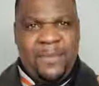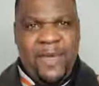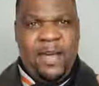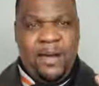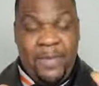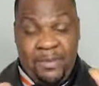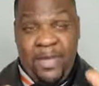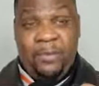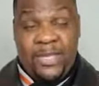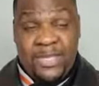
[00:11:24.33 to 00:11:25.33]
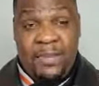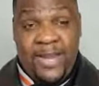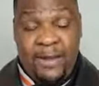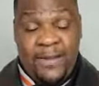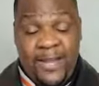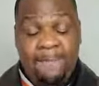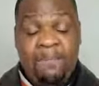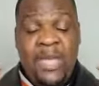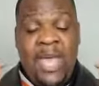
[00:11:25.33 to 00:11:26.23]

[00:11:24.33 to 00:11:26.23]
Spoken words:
Am I helping somebody out there?